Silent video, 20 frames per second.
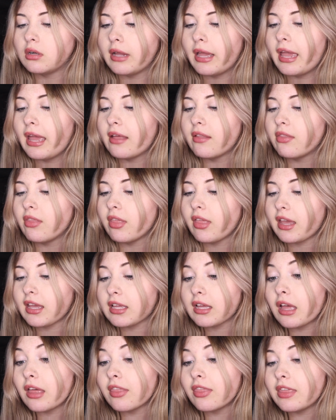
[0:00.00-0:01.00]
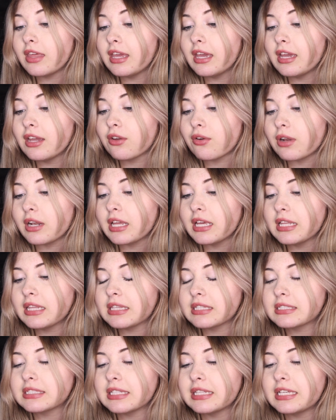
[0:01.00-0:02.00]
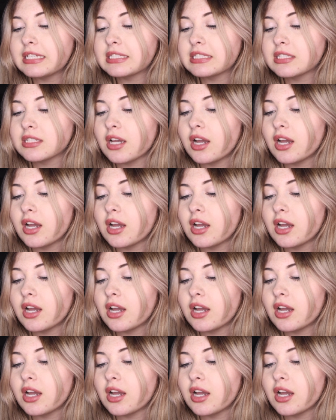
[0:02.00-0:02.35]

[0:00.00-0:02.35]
And like the ingredients list